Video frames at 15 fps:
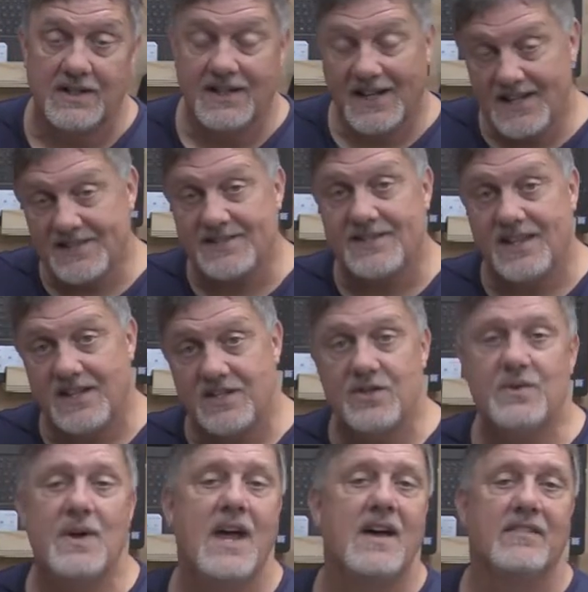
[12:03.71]
Yes, they
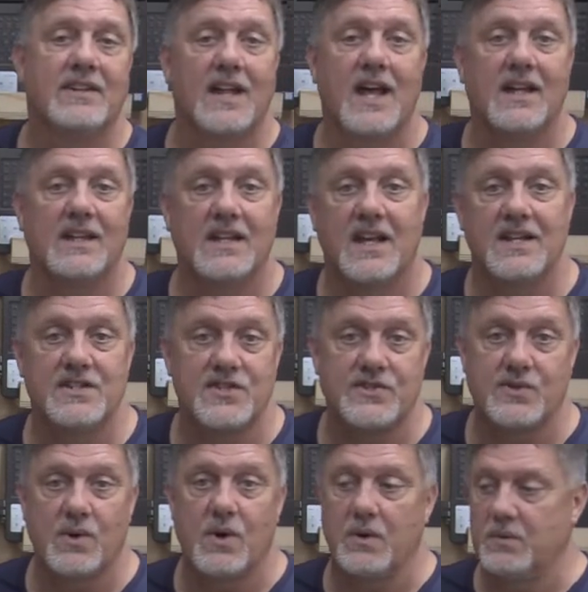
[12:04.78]
do have an online
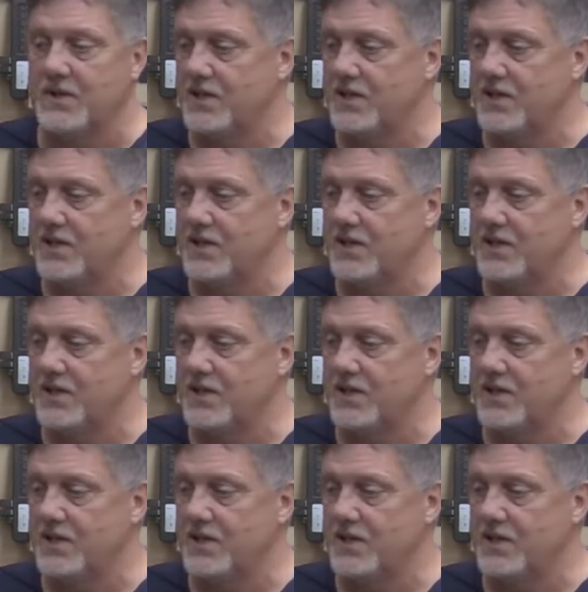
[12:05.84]
store where